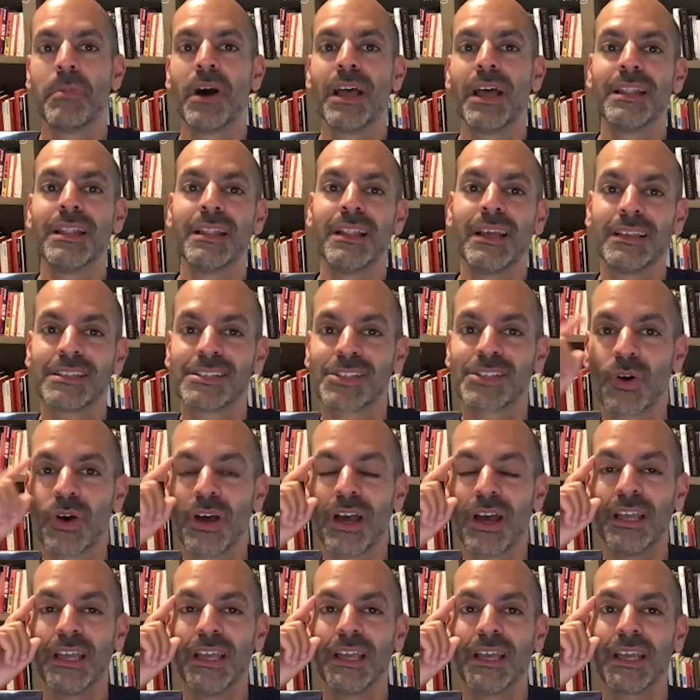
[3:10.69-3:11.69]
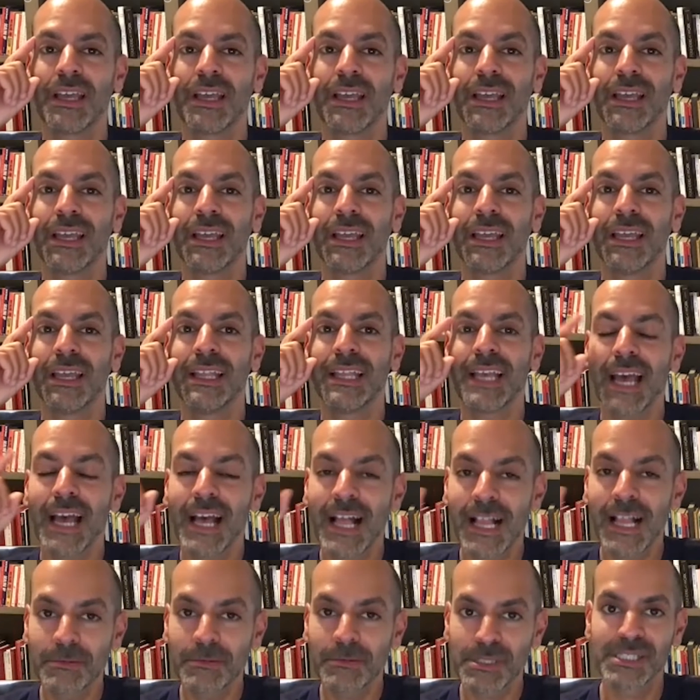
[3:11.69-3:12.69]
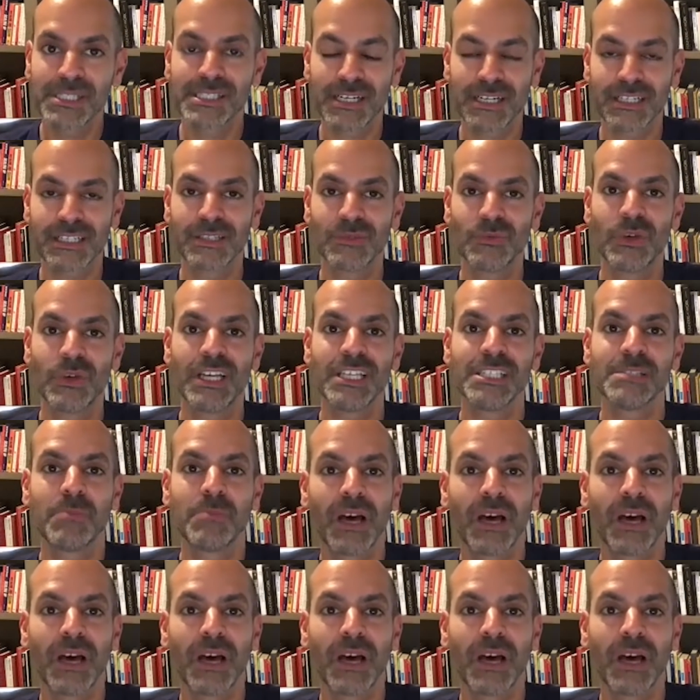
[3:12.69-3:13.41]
But so it helps in certain ways,